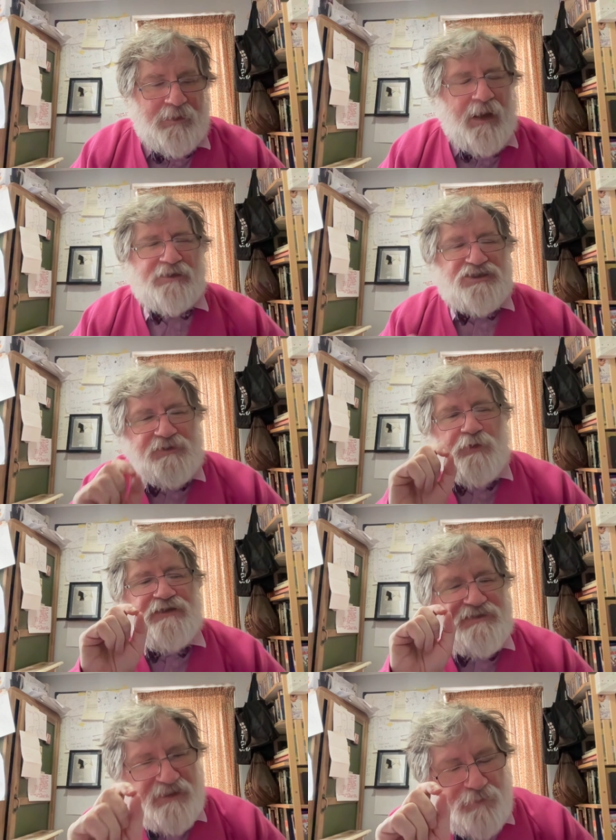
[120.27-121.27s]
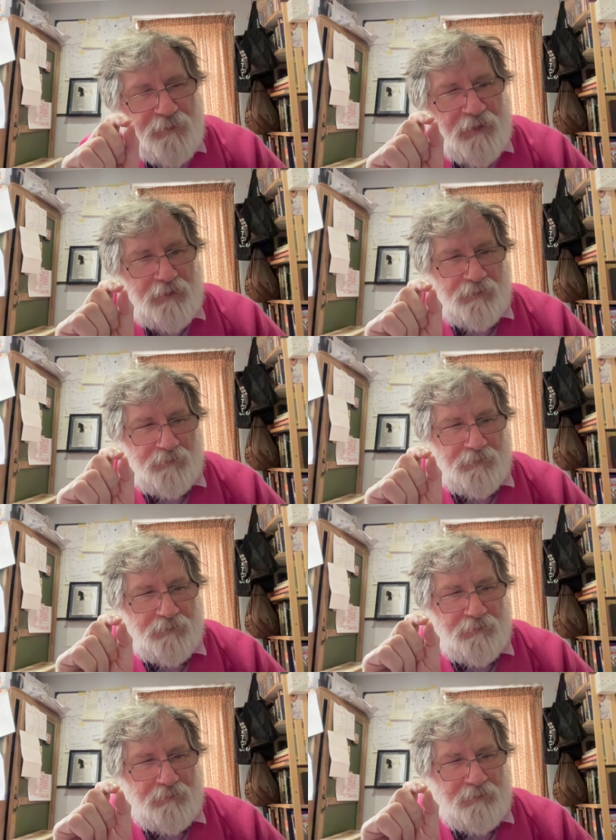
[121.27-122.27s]
Actually, we don't know.
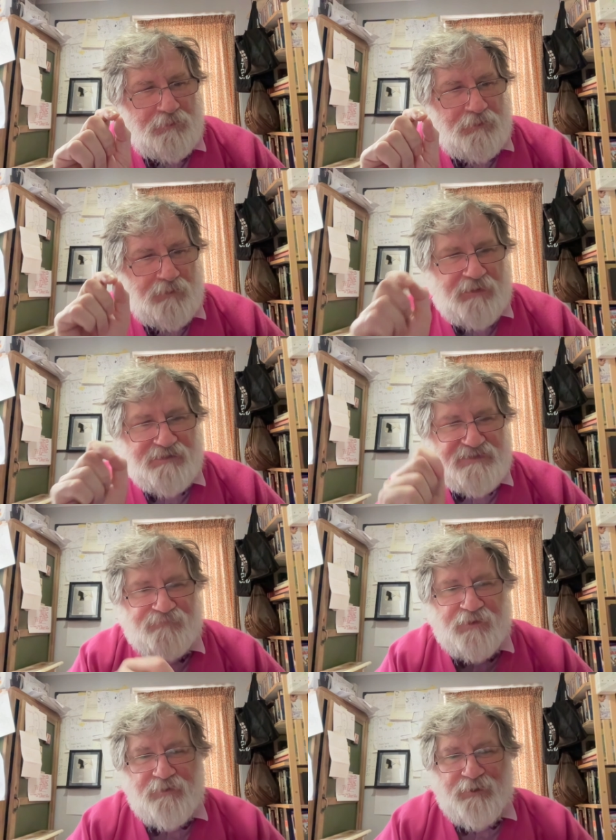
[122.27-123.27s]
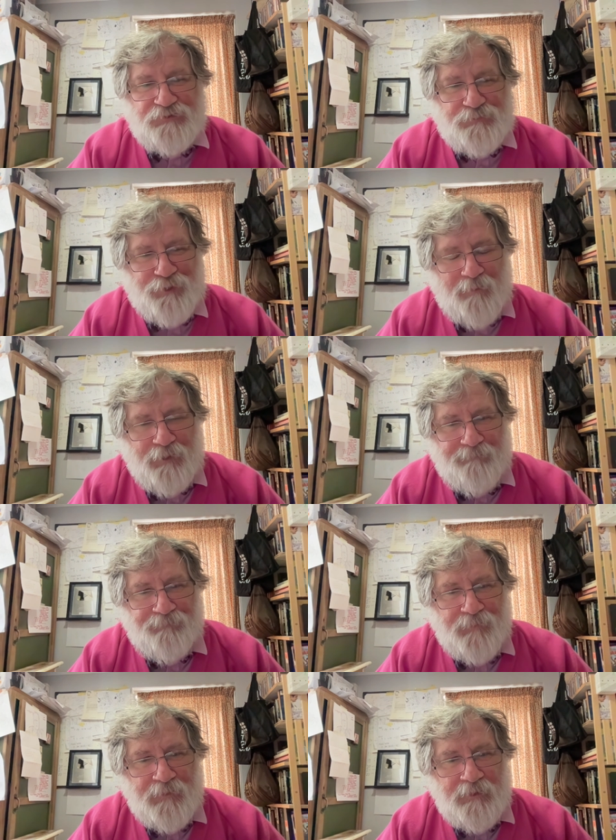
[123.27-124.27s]
And that's the fundamental problem.
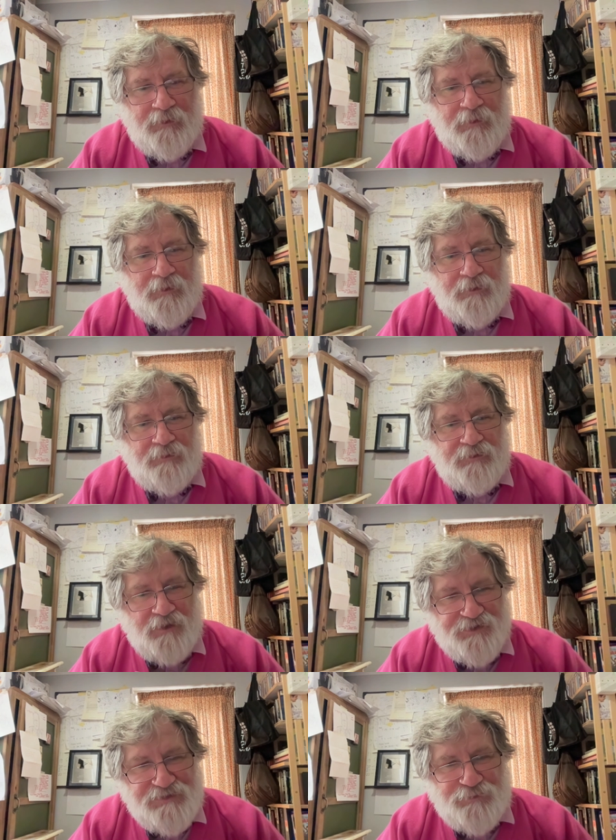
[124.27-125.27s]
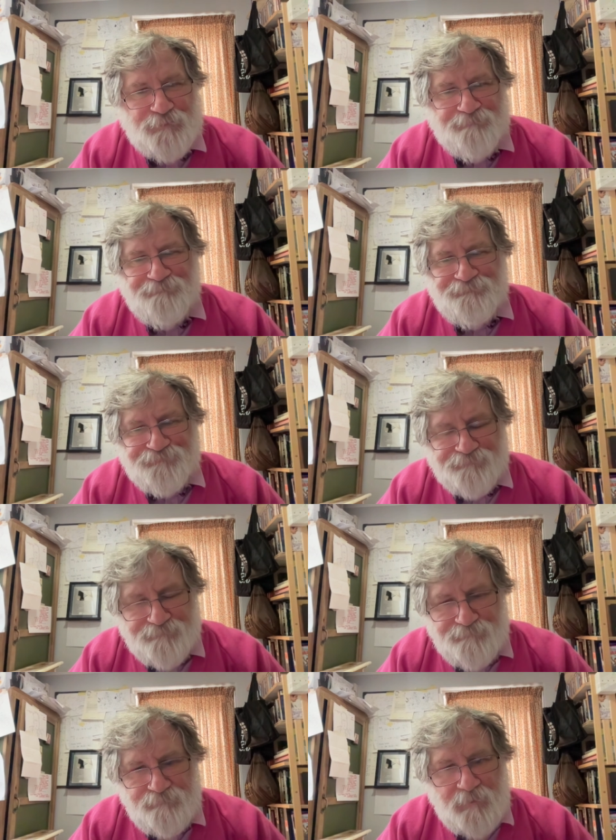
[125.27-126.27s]
The article
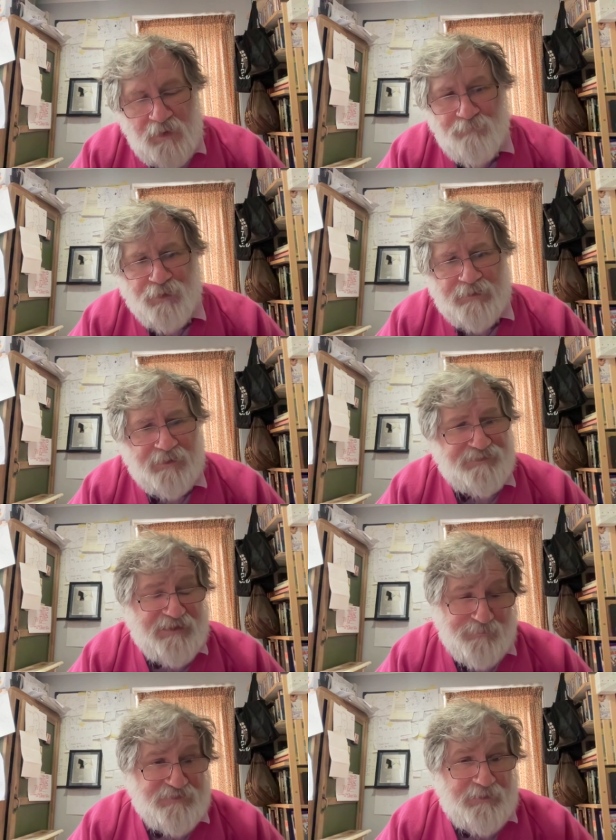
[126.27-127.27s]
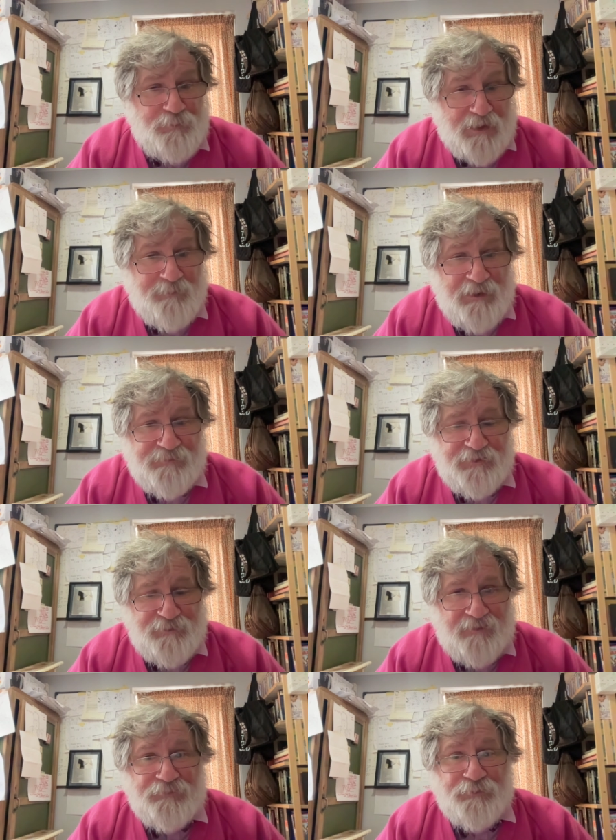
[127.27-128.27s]
in Byline Times, and I recommend that
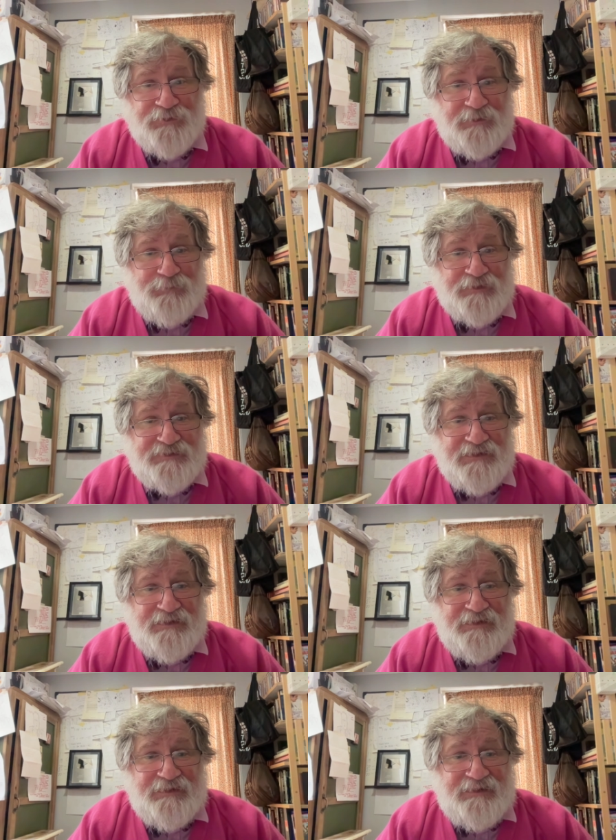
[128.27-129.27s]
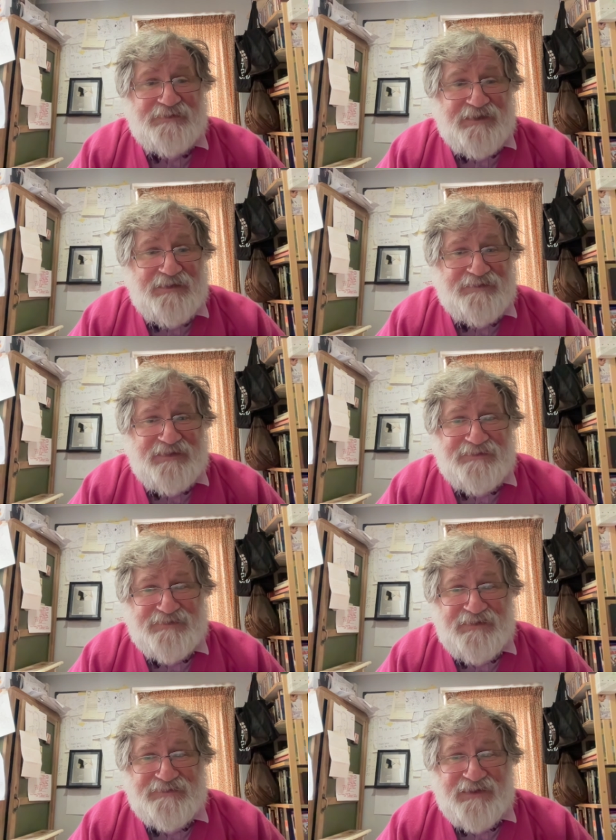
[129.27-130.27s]
you have a look at it because it's
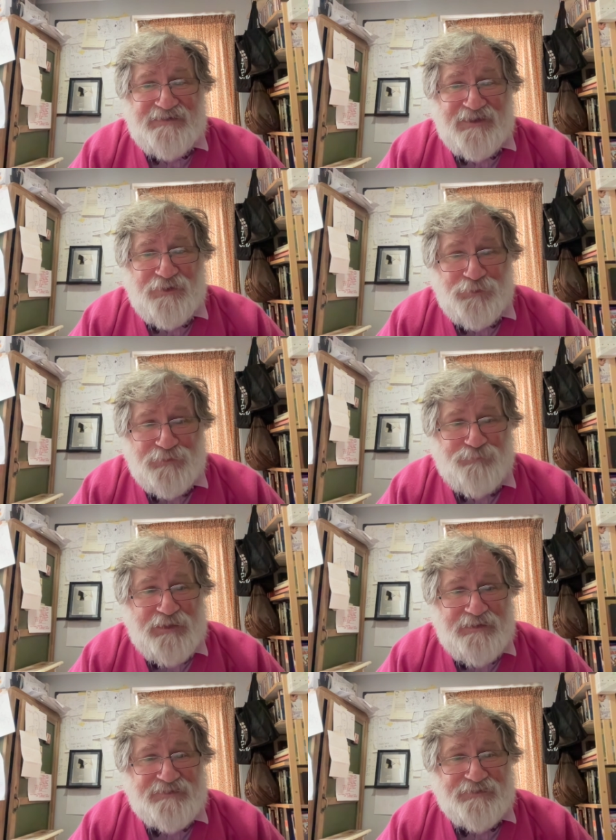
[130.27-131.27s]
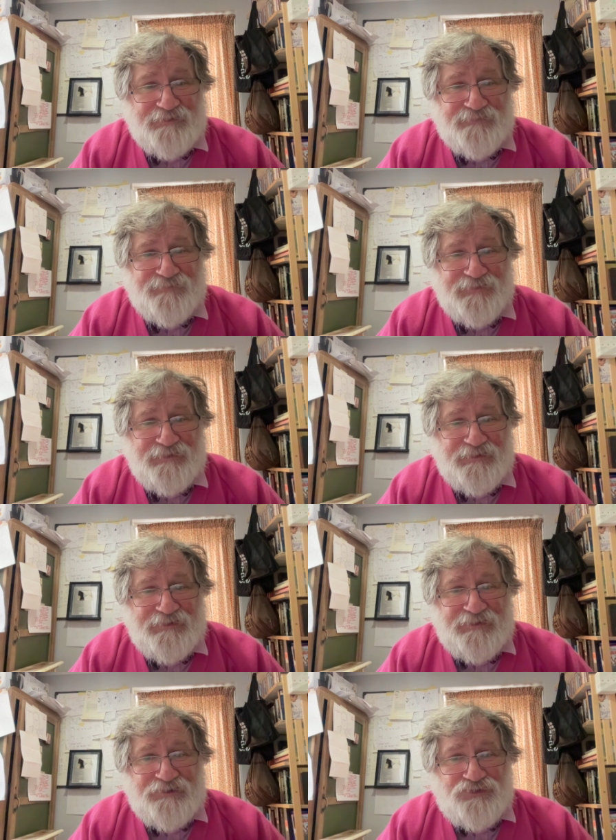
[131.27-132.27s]
a good piece of
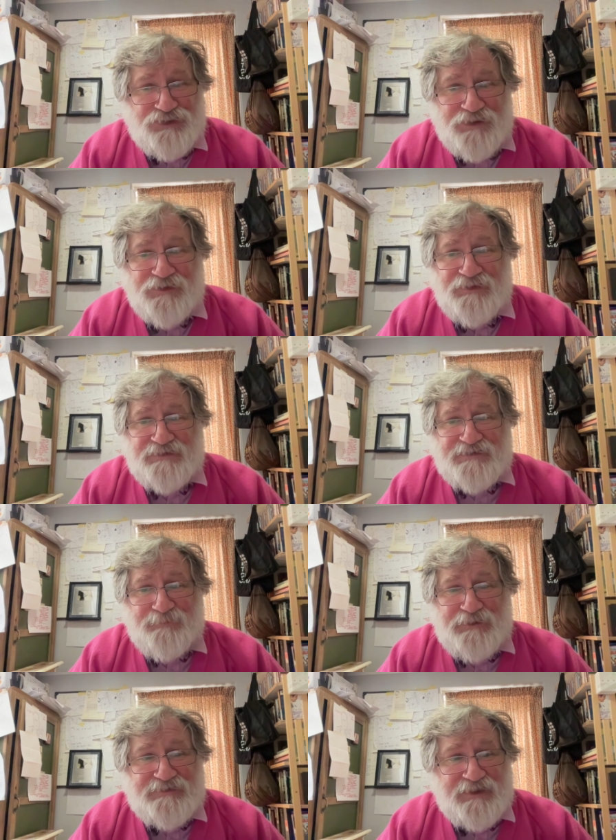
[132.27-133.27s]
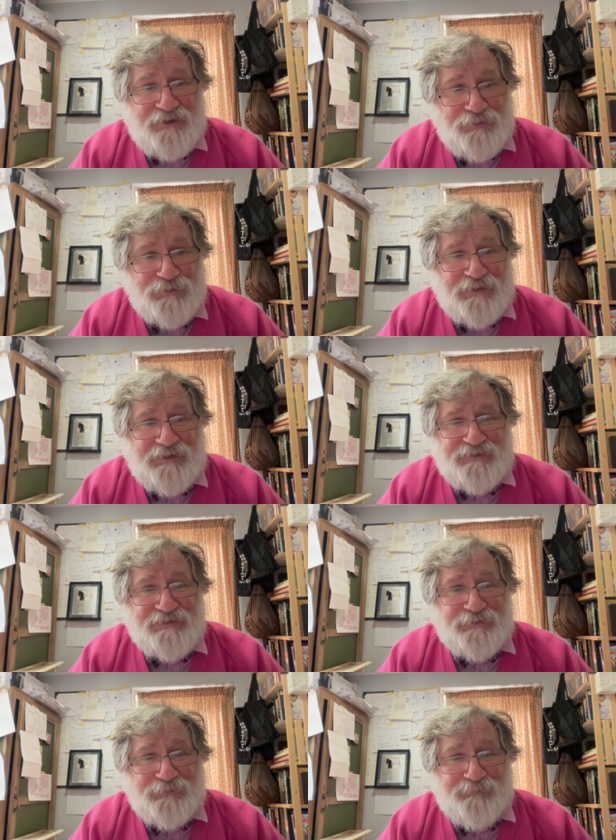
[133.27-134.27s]
journalism. It's a good
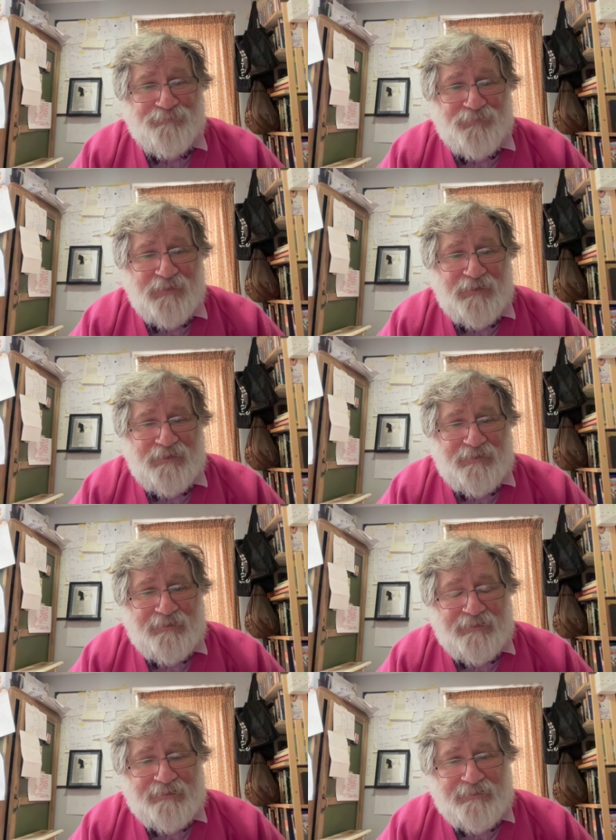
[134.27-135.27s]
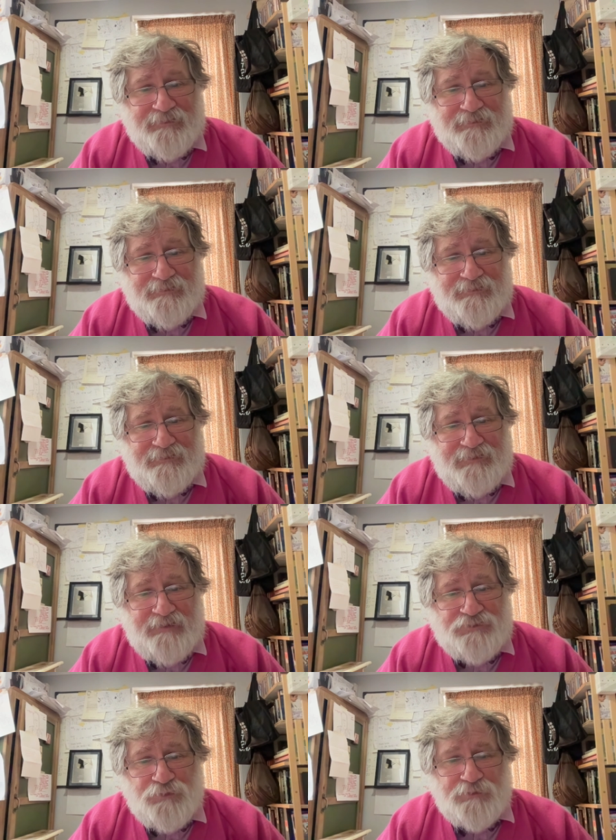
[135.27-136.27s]
article. I think